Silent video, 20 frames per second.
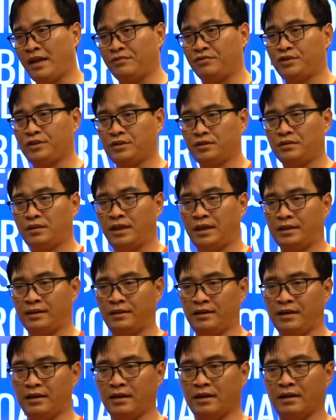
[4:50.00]
left,
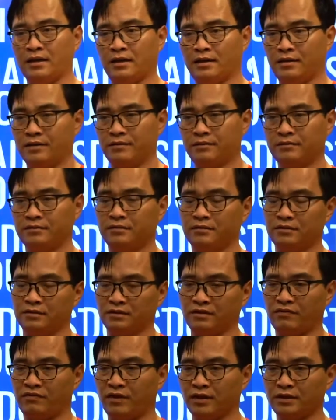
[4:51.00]
and the
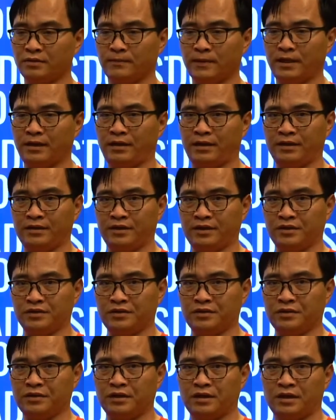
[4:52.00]
first one it
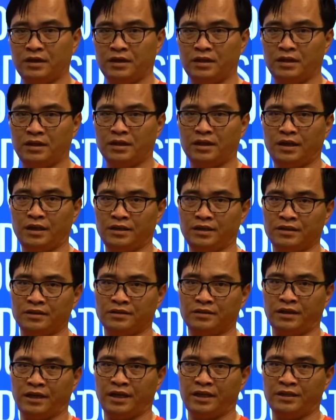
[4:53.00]
is
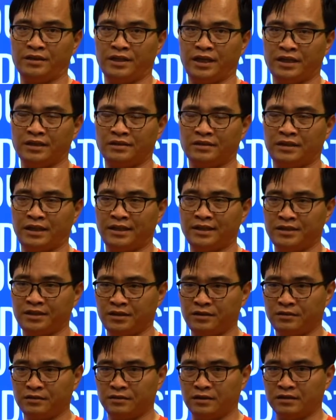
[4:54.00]
HS
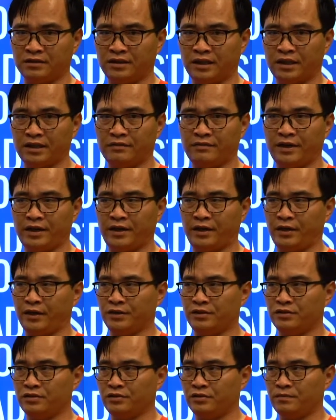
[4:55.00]
section. The second one
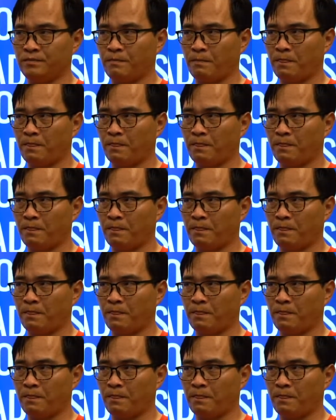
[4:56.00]
is